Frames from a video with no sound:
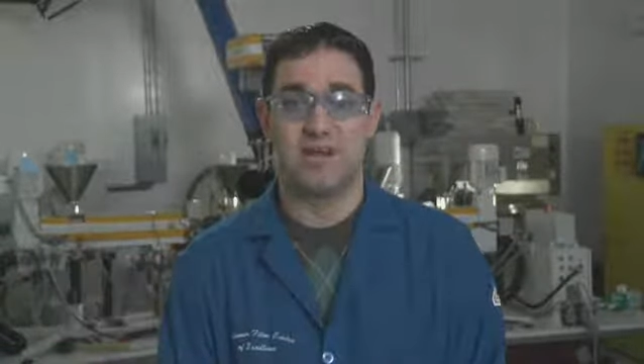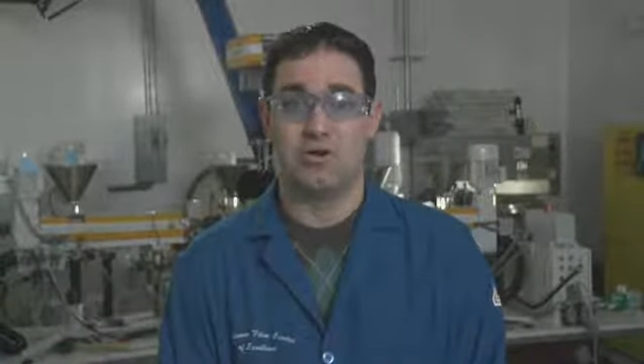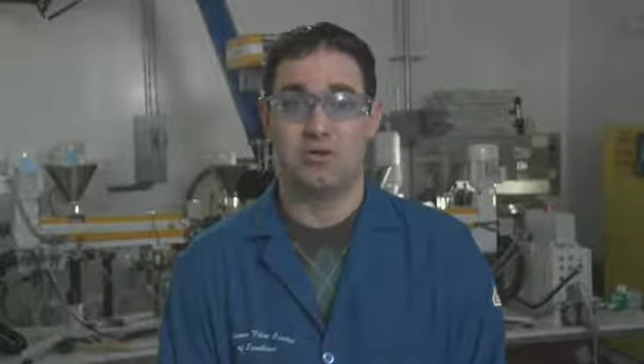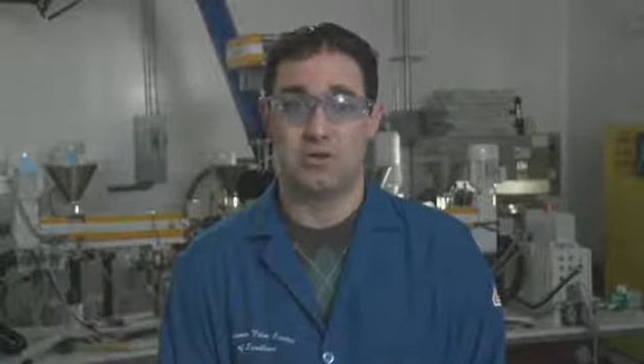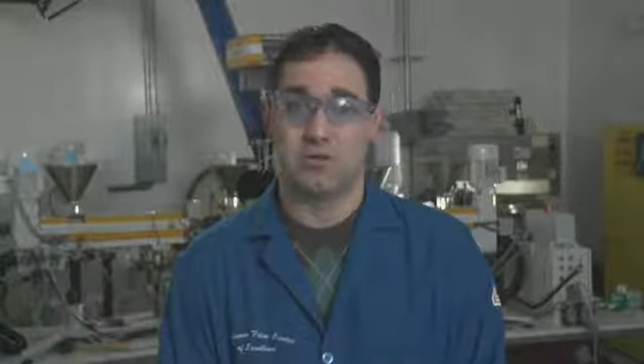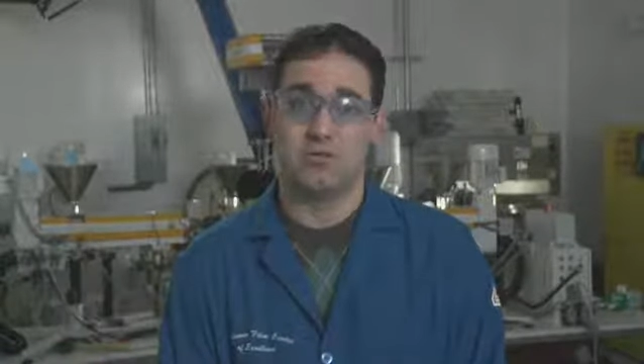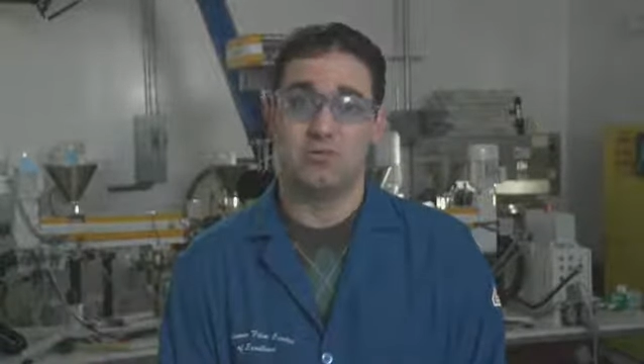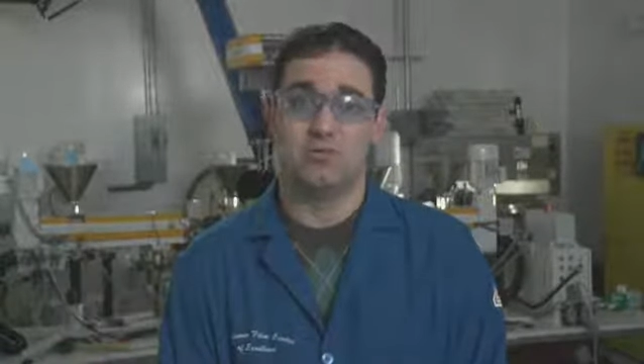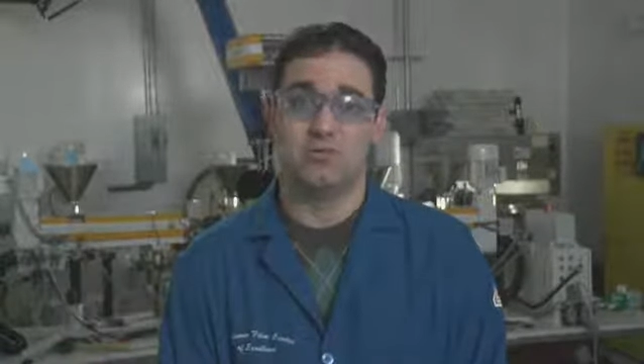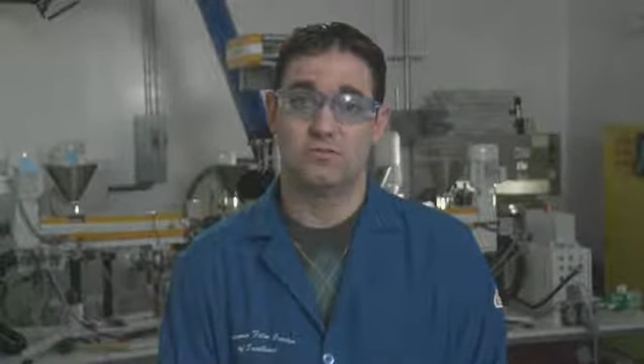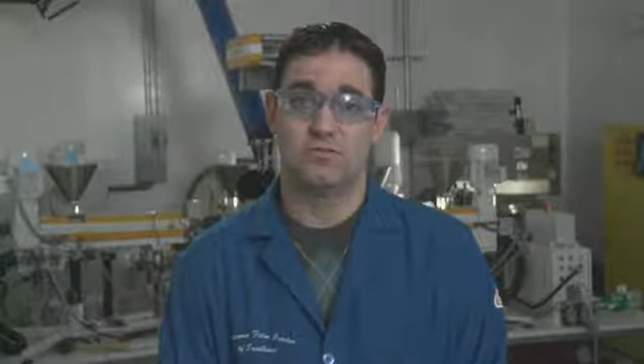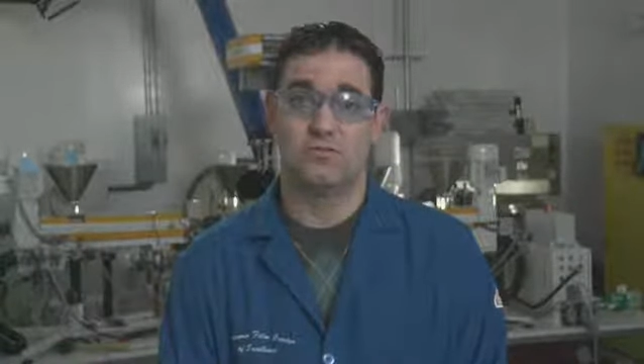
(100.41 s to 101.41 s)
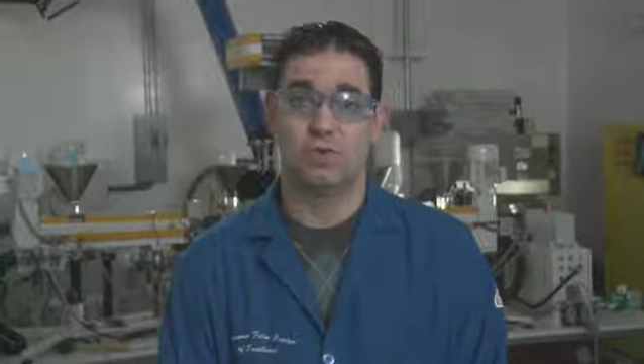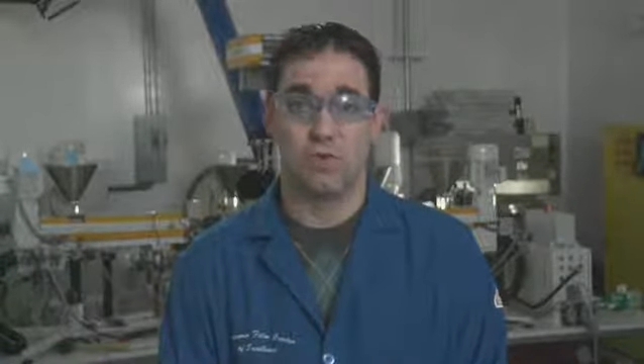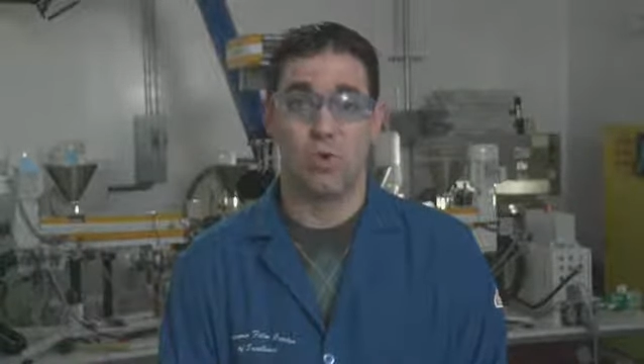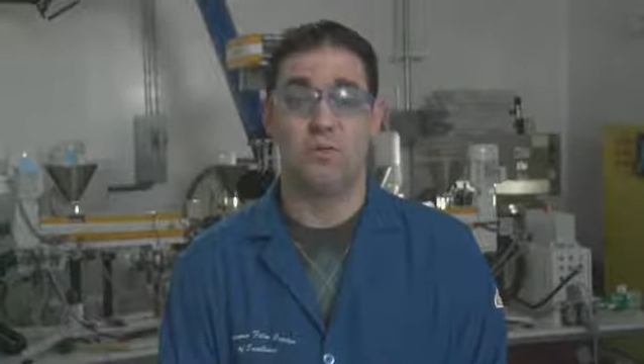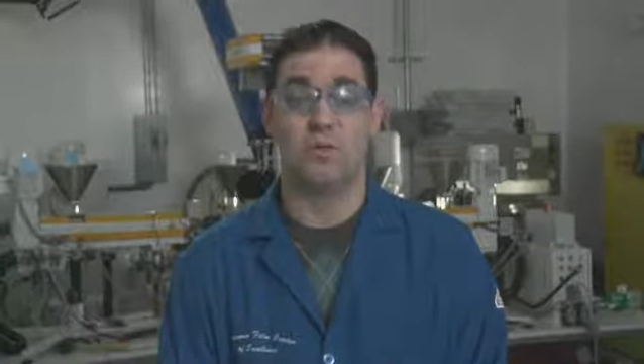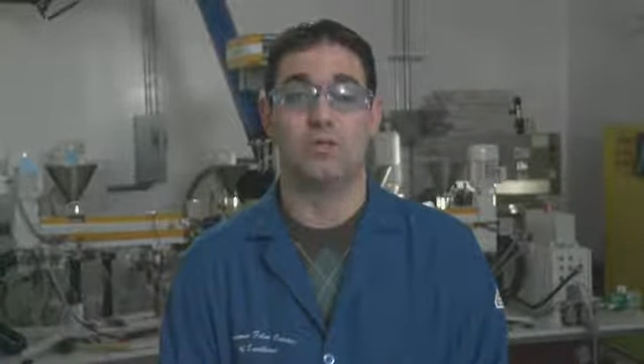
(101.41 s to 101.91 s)
are local,
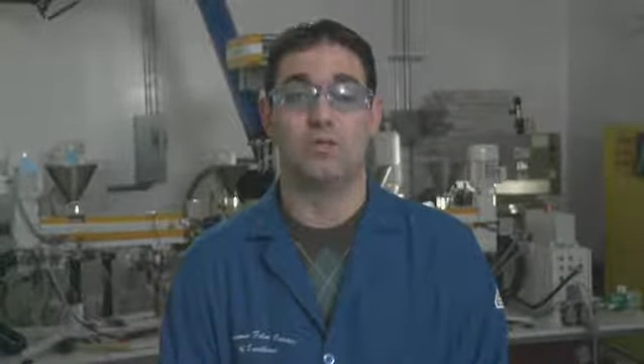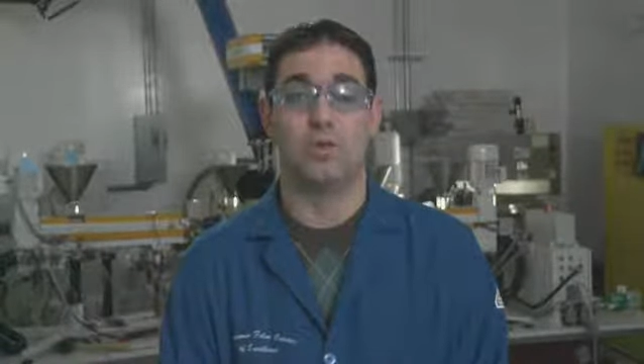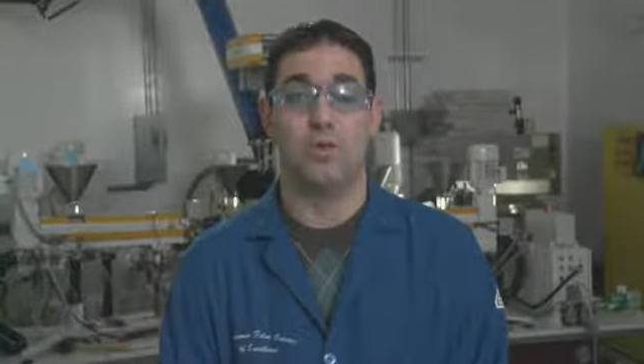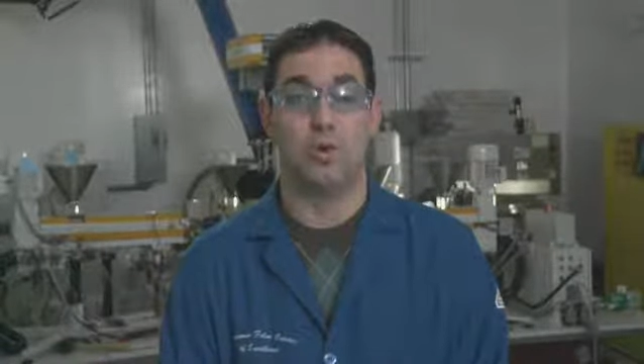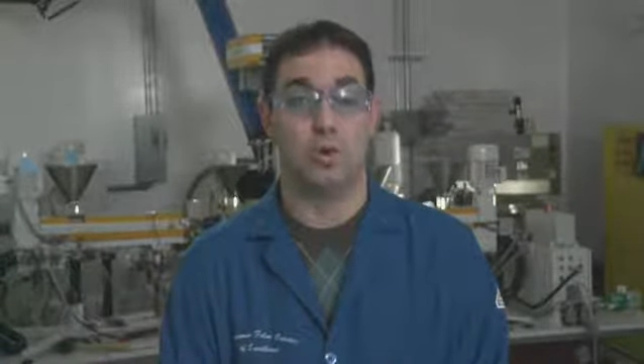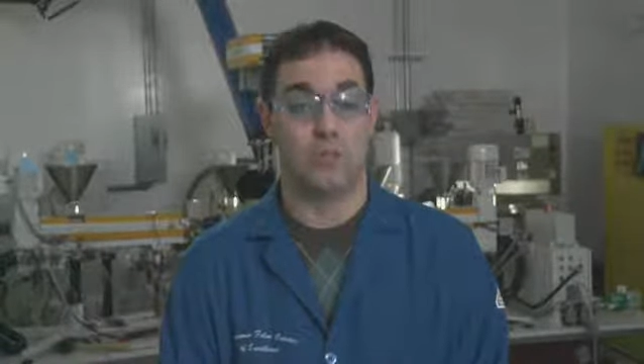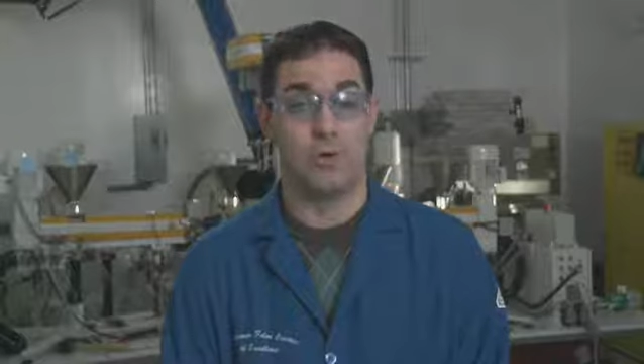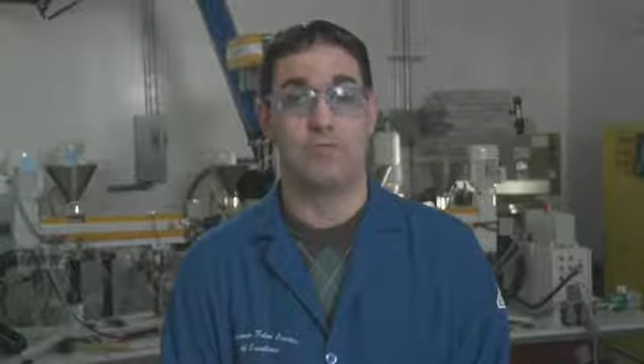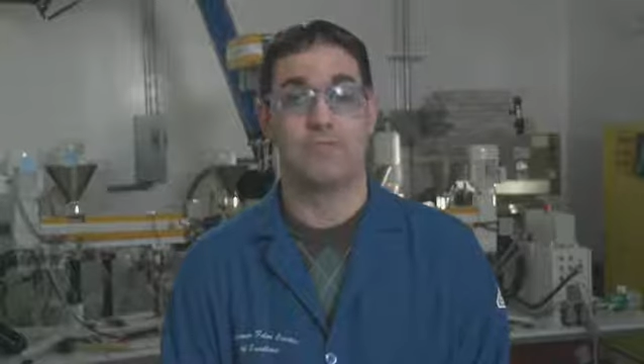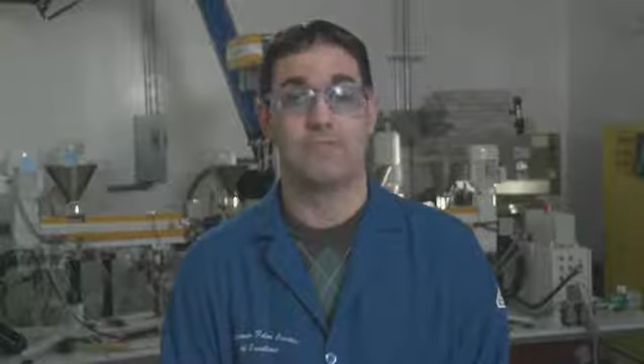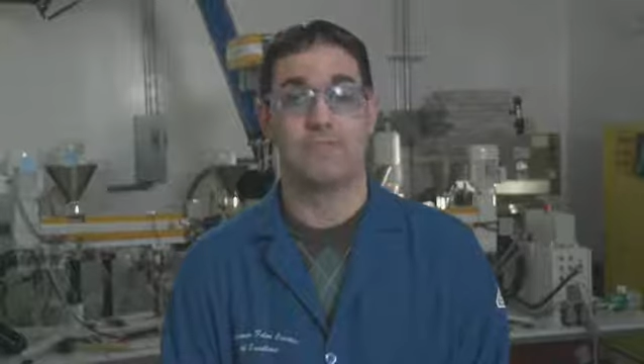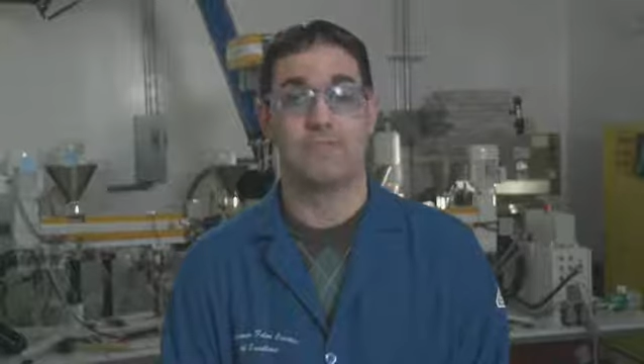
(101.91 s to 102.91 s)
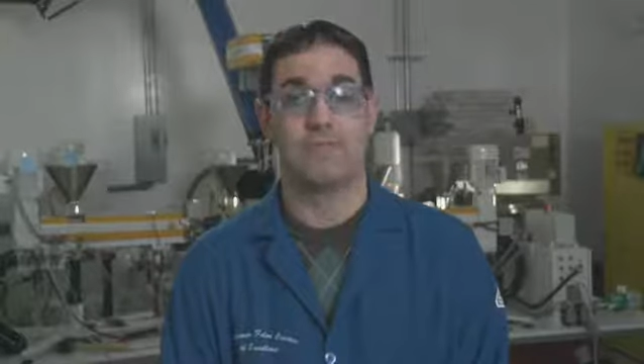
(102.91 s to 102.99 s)
global, or both.